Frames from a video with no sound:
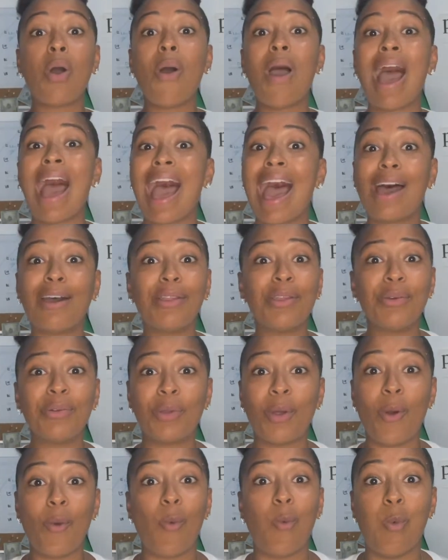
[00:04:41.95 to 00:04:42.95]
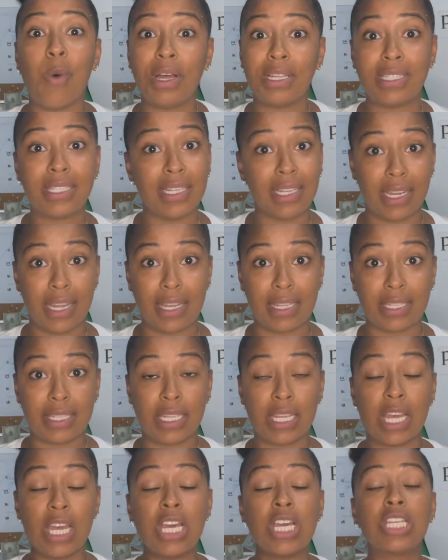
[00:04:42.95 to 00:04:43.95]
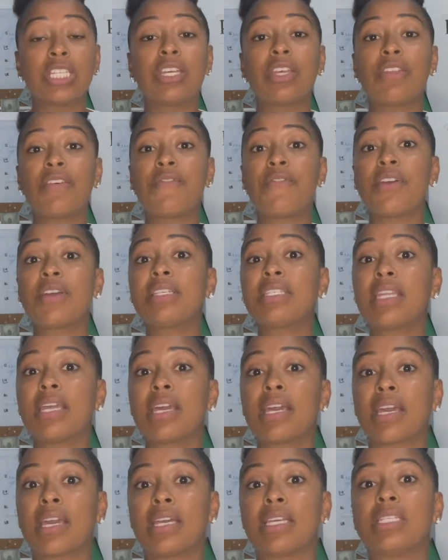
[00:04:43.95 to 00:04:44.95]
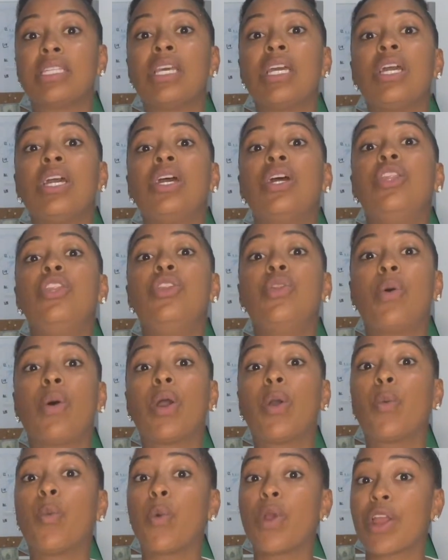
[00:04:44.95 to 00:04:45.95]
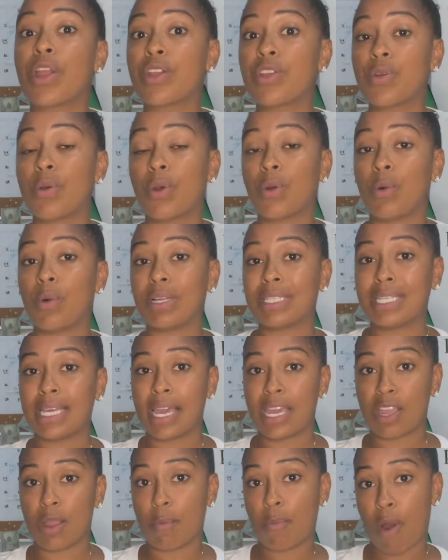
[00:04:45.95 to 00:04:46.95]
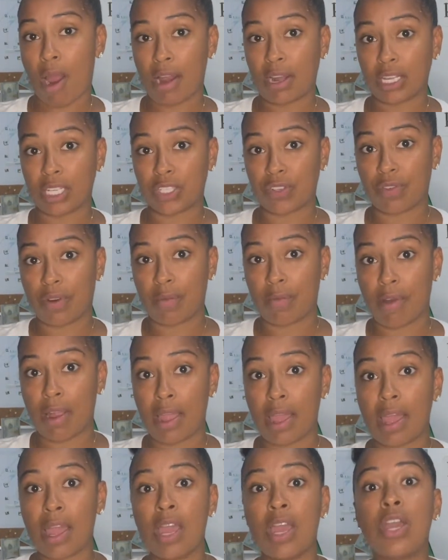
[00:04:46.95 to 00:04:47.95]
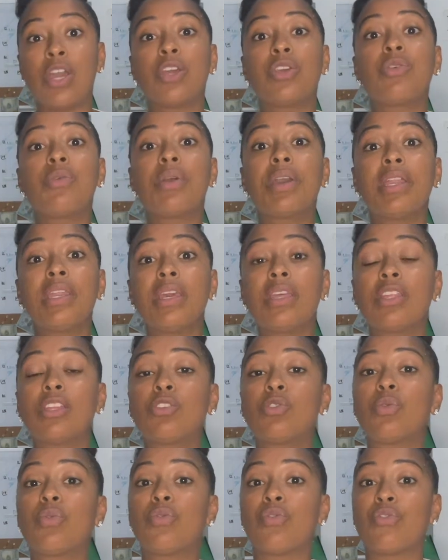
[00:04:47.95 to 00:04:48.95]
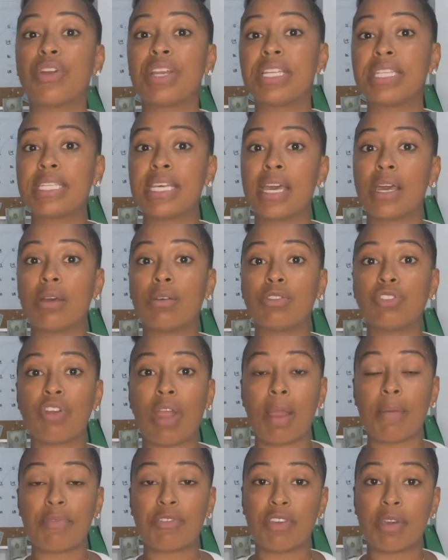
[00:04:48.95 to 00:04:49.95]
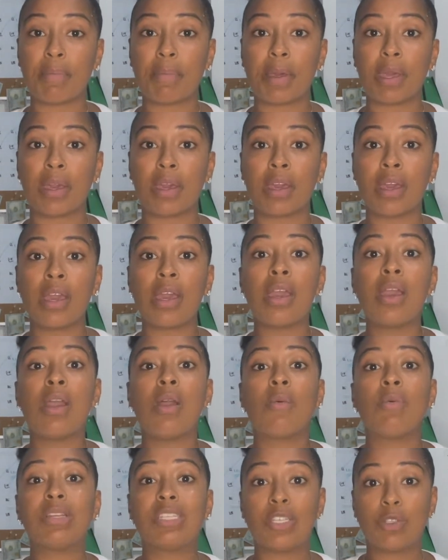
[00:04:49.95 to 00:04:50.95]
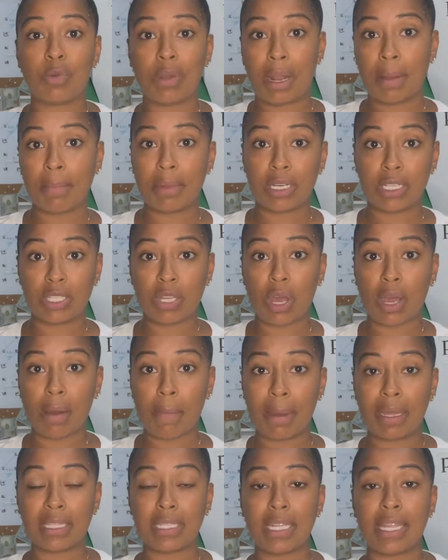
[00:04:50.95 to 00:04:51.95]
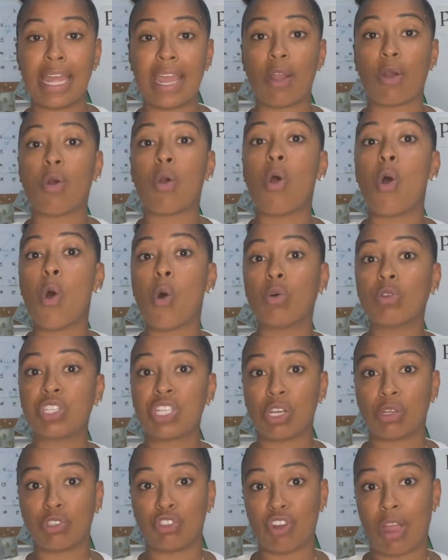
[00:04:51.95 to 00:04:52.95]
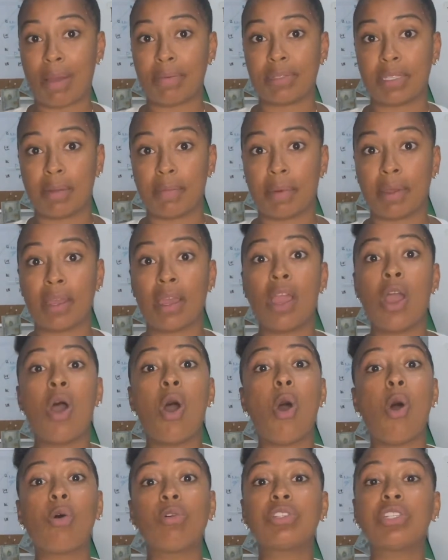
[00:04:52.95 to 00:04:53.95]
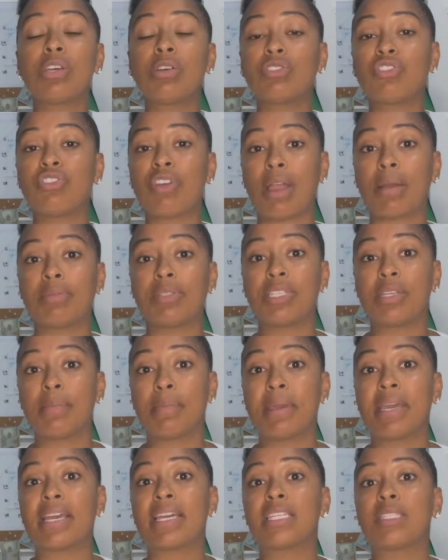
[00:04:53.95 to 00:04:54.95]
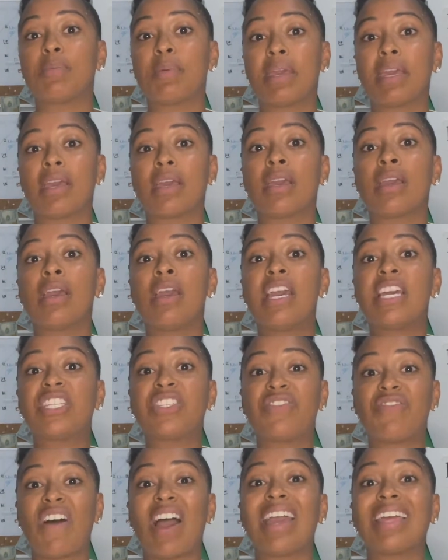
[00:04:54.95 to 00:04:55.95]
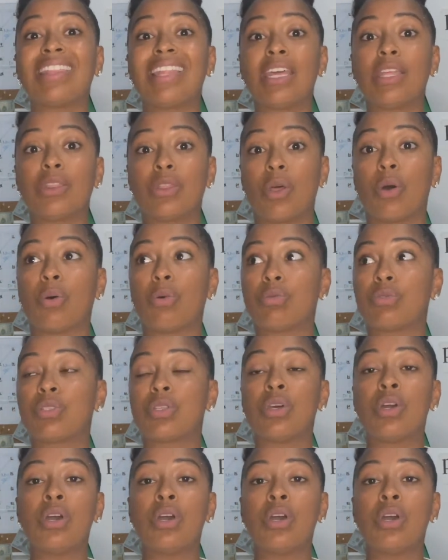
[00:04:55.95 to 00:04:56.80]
how do you know what to list? So the first thing is knowing where you're going to get your products from, right? You can either do retail dropshipping, which is what I'm going to talk about today, or wholesale dropshipping. Wholesale dropshipping is finding those